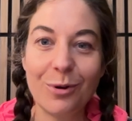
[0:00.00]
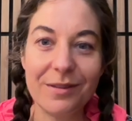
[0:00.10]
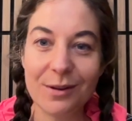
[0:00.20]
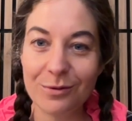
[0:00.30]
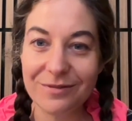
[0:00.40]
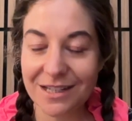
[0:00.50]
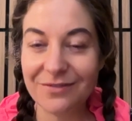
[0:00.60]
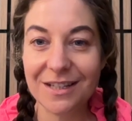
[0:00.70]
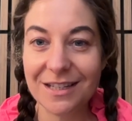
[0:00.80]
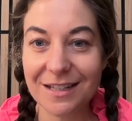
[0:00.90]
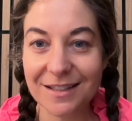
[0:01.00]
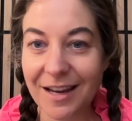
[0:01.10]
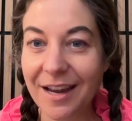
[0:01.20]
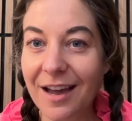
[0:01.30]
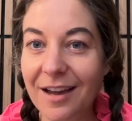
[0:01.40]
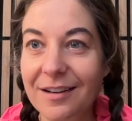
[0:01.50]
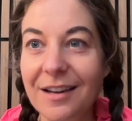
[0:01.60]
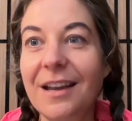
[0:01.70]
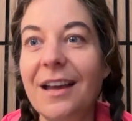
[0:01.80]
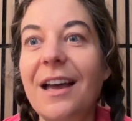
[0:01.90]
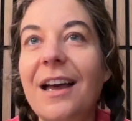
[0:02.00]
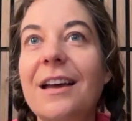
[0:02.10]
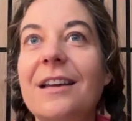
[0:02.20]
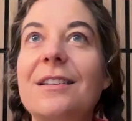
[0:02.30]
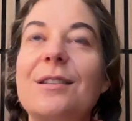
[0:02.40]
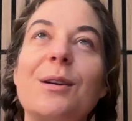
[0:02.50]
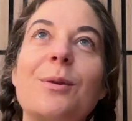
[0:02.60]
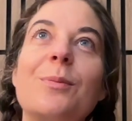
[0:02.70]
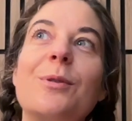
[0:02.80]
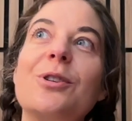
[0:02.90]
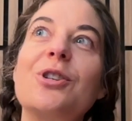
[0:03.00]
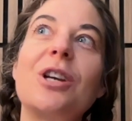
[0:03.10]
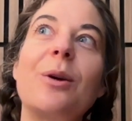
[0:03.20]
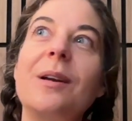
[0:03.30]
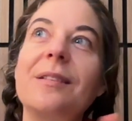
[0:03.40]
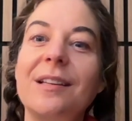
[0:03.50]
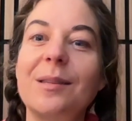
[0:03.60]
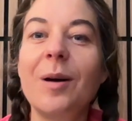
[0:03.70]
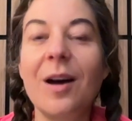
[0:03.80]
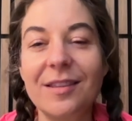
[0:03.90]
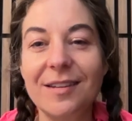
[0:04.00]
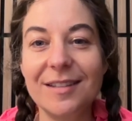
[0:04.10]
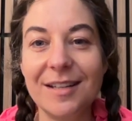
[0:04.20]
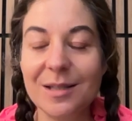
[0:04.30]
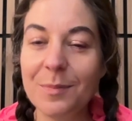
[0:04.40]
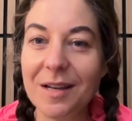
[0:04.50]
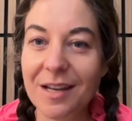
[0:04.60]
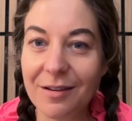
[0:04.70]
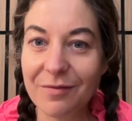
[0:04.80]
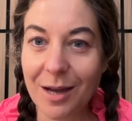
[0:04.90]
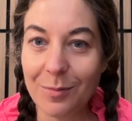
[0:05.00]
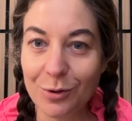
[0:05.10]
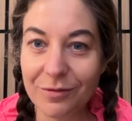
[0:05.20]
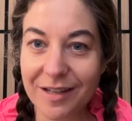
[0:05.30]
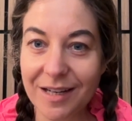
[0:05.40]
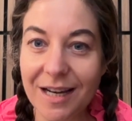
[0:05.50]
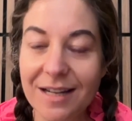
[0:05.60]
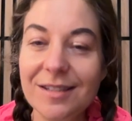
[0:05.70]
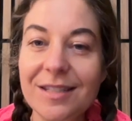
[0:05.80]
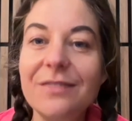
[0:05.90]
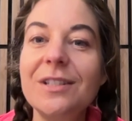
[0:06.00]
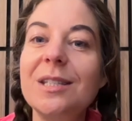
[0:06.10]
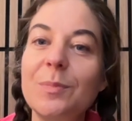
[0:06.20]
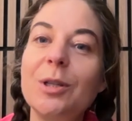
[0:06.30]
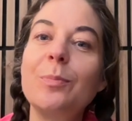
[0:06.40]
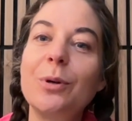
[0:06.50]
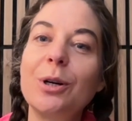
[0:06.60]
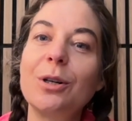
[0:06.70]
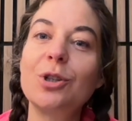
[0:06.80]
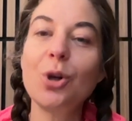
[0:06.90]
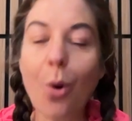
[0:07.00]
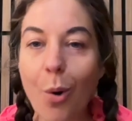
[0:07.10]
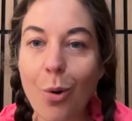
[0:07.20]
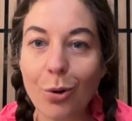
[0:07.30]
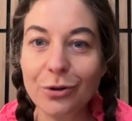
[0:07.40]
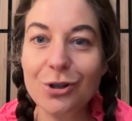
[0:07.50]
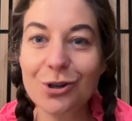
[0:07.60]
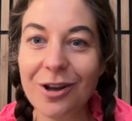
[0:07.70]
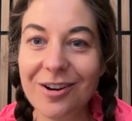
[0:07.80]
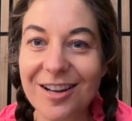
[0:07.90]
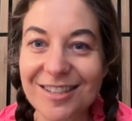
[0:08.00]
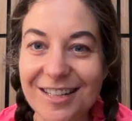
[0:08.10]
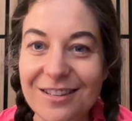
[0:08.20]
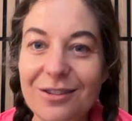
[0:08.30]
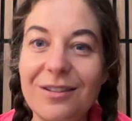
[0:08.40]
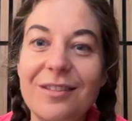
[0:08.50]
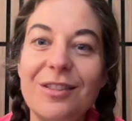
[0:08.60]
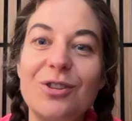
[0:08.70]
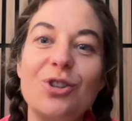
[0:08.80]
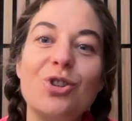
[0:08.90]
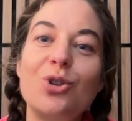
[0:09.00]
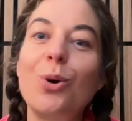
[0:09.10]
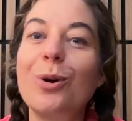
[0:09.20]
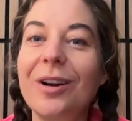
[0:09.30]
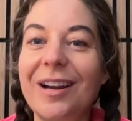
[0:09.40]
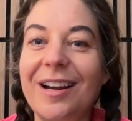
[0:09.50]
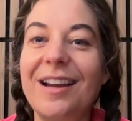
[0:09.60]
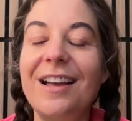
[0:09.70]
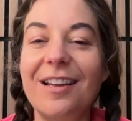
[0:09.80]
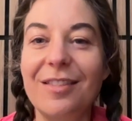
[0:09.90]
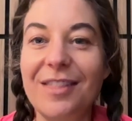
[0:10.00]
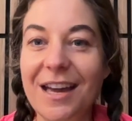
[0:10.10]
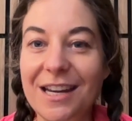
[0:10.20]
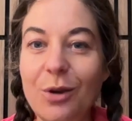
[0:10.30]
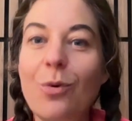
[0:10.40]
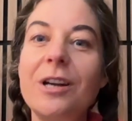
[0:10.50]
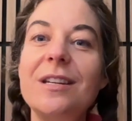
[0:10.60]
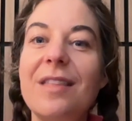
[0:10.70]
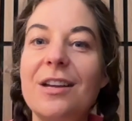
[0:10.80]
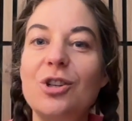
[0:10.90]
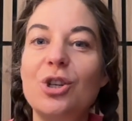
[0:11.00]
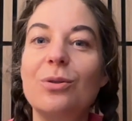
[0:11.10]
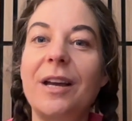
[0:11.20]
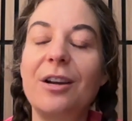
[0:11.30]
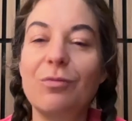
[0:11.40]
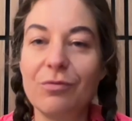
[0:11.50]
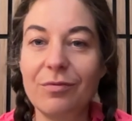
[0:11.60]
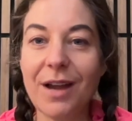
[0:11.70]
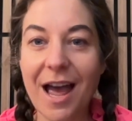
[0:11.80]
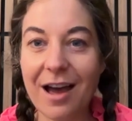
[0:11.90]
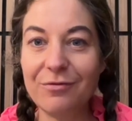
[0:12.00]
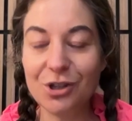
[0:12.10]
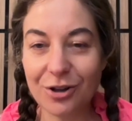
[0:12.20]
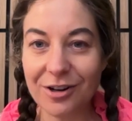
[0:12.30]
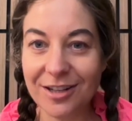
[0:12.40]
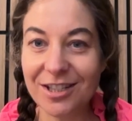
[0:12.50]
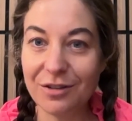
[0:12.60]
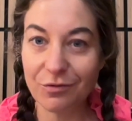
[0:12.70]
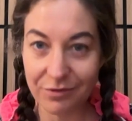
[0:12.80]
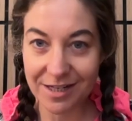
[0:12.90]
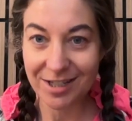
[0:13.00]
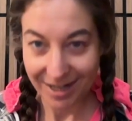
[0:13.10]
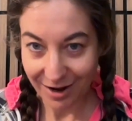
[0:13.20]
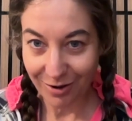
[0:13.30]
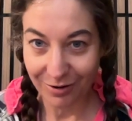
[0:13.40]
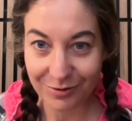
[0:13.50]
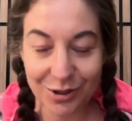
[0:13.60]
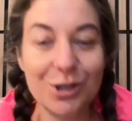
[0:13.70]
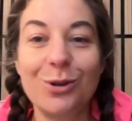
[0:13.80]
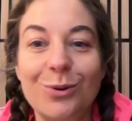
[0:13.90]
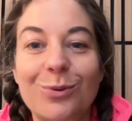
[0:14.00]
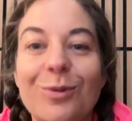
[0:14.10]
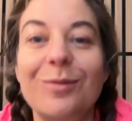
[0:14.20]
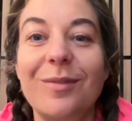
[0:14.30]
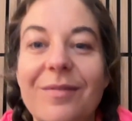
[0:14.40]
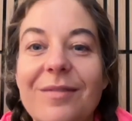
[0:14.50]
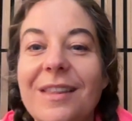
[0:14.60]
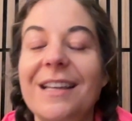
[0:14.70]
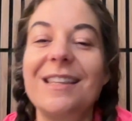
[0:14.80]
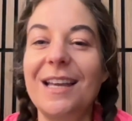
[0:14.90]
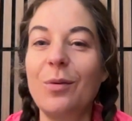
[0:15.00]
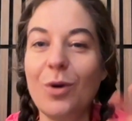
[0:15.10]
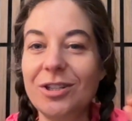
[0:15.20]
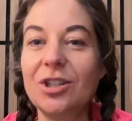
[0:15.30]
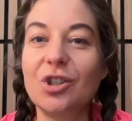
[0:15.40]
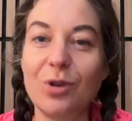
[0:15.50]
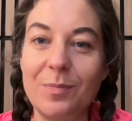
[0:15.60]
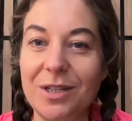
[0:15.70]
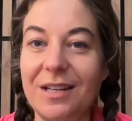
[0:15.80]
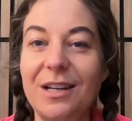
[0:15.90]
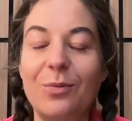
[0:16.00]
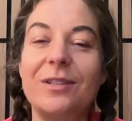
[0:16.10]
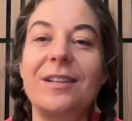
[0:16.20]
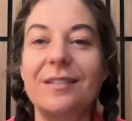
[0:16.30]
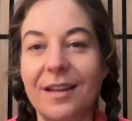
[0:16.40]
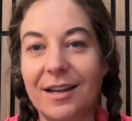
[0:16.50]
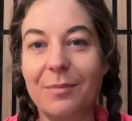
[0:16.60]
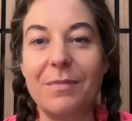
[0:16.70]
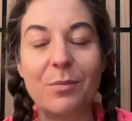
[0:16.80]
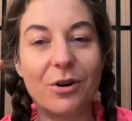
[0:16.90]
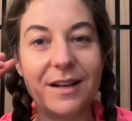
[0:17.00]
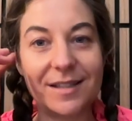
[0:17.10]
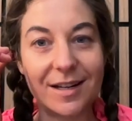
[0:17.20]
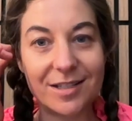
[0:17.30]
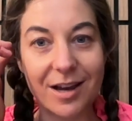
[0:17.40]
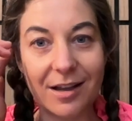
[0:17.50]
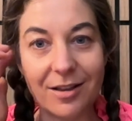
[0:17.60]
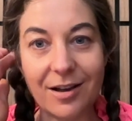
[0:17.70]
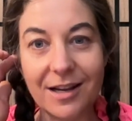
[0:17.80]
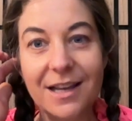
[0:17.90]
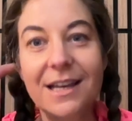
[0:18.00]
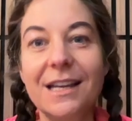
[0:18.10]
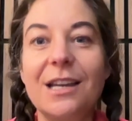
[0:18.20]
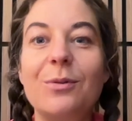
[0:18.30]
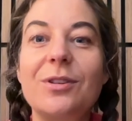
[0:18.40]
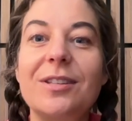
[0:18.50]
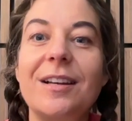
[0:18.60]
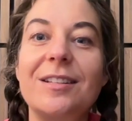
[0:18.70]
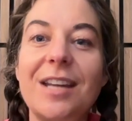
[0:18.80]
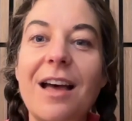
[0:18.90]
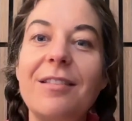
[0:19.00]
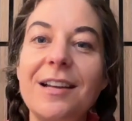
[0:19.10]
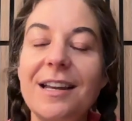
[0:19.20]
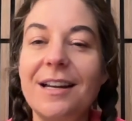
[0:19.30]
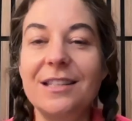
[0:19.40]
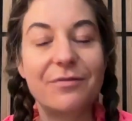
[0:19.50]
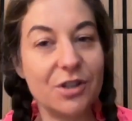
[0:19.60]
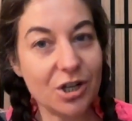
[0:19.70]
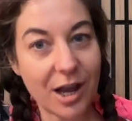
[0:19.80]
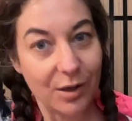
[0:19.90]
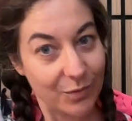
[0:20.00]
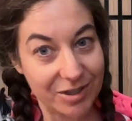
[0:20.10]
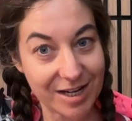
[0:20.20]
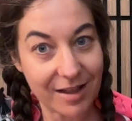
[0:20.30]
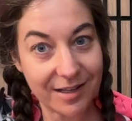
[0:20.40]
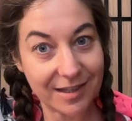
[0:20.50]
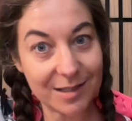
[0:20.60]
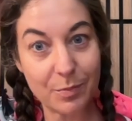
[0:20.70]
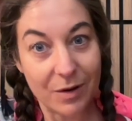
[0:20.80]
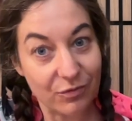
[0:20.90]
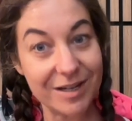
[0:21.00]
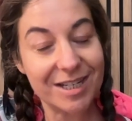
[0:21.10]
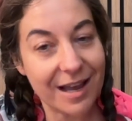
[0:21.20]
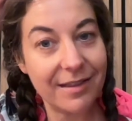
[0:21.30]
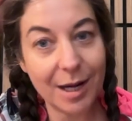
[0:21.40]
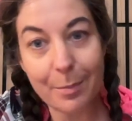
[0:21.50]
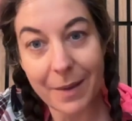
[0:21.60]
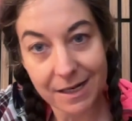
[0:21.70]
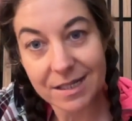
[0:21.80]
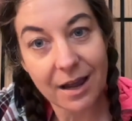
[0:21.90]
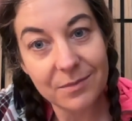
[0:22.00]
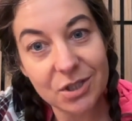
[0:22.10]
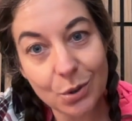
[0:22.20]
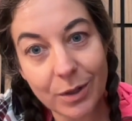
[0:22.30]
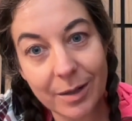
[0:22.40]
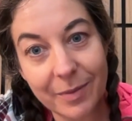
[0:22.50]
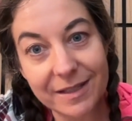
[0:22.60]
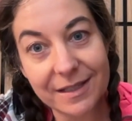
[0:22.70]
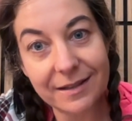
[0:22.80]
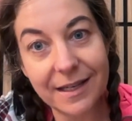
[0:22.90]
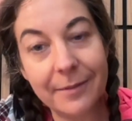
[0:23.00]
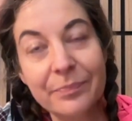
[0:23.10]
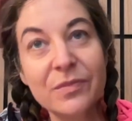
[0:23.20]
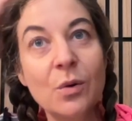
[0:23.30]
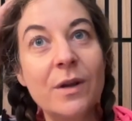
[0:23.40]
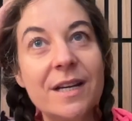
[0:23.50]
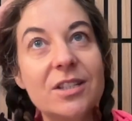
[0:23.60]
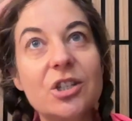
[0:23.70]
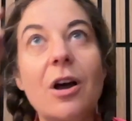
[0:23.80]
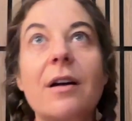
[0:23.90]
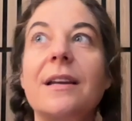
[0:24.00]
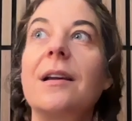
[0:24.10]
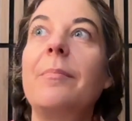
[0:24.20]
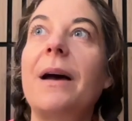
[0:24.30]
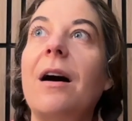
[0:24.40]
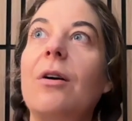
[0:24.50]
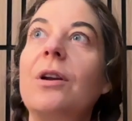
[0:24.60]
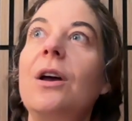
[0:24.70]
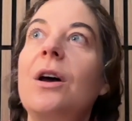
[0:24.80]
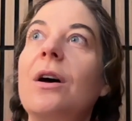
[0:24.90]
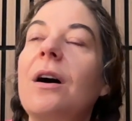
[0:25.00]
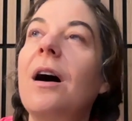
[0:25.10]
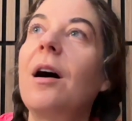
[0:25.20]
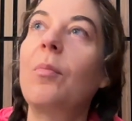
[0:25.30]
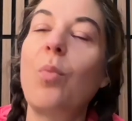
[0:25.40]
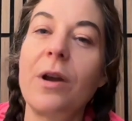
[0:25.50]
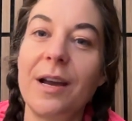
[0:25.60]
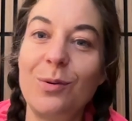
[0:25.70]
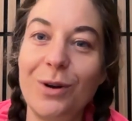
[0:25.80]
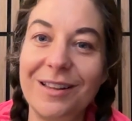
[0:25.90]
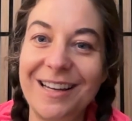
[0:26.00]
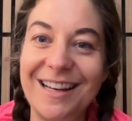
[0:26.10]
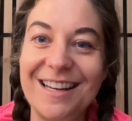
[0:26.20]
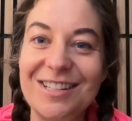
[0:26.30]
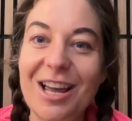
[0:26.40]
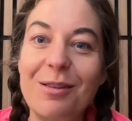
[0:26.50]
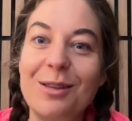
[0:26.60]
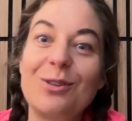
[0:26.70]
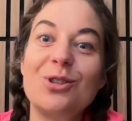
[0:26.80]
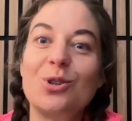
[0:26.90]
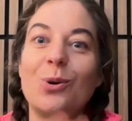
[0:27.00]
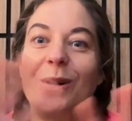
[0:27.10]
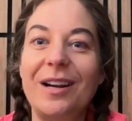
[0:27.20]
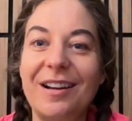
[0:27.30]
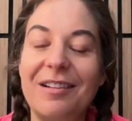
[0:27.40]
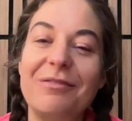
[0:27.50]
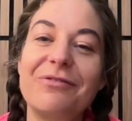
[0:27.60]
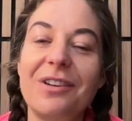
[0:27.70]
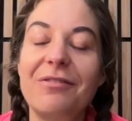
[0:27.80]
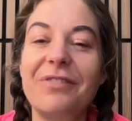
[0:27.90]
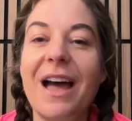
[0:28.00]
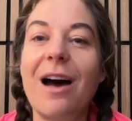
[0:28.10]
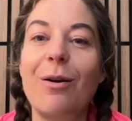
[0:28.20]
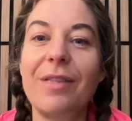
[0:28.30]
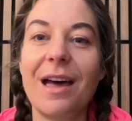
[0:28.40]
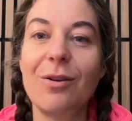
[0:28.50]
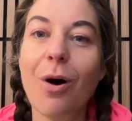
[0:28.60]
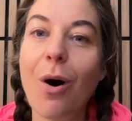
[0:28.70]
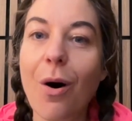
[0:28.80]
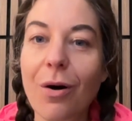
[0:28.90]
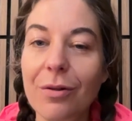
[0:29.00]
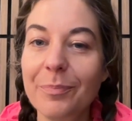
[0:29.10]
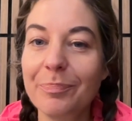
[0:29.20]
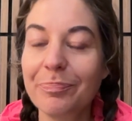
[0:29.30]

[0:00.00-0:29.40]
of the old DVDs I had. And they were showing like the behind the scenes making of that movie. And Steven Spielberg told Sean Astin the story that he wanted then to like have Sean Astin retell to, like, it wasn't scripted. He wasn't like memorizing a dialogue. He was like telling it as if a child was telling this, retelling a bedtime story, basically, when he's talking about One-Eyed Willie and telling the story of how that all